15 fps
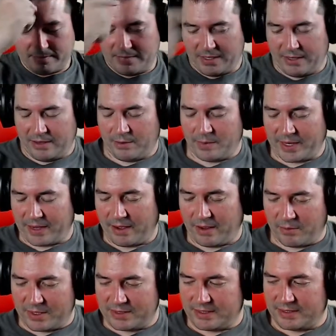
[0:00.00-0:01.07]
my god,
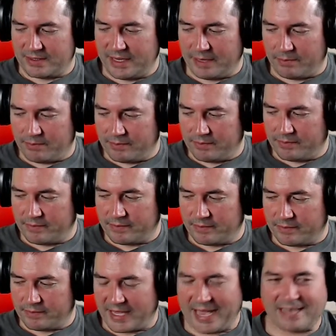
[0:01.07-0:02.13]
what is his name?
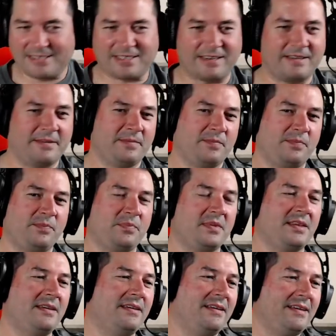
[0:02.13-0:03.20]
Kazakh.
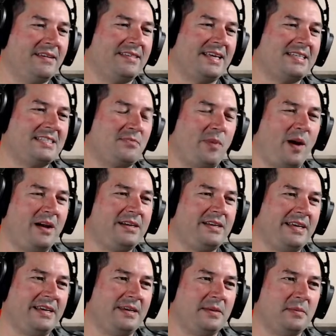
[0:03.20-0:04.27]
They spawned
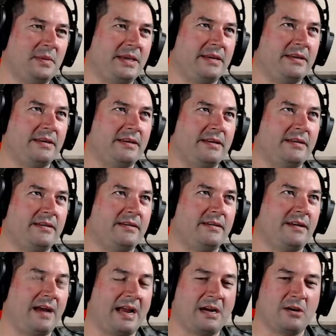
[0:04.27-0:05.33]
him in
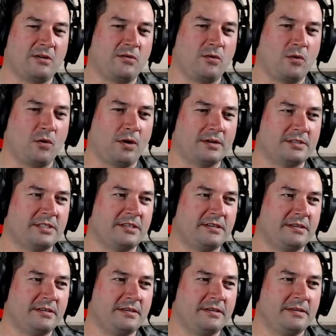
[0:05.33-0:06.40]
Ironforge,
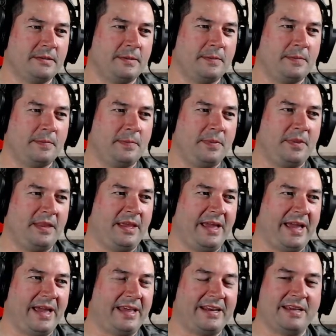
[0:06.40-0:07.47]

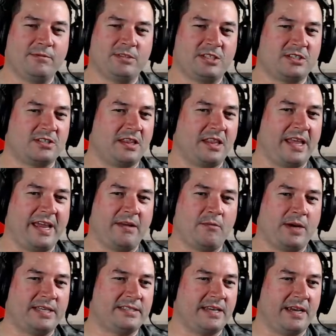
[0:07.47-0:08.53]
and he was just laying
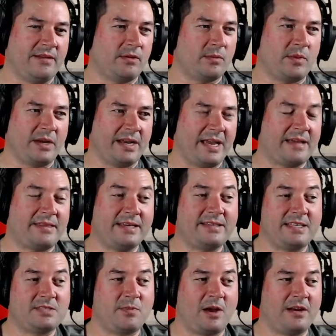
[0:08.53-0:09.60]
waste to everybody. I think they
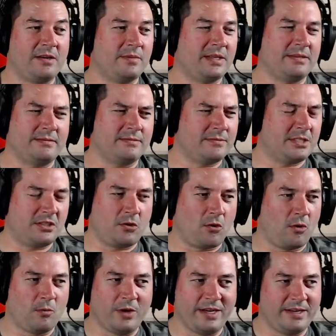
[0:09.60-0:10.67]
spawned him in
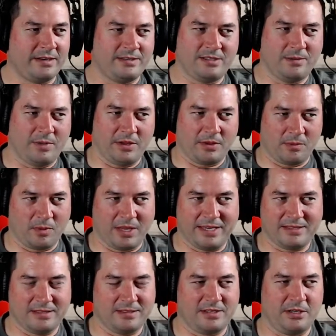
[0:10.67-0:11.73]
Stormwind and in some other
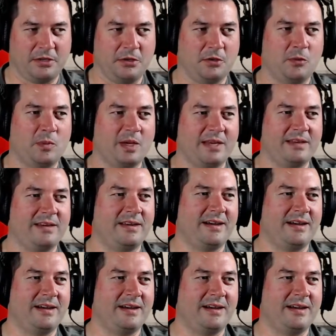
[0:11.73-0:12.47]
places too, but